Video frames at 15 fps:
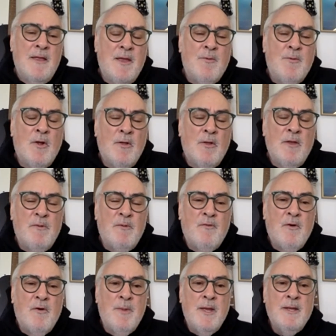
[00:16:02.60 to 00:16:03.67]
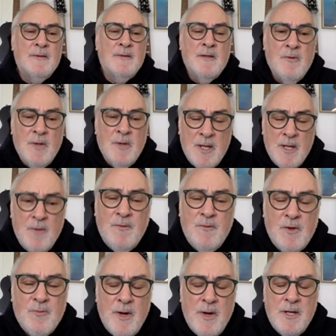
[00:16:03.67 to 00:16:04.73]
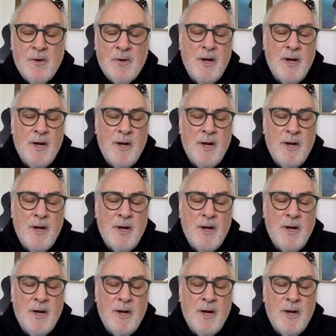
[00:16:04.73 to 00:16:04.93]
they would only perform hits. So it was a great,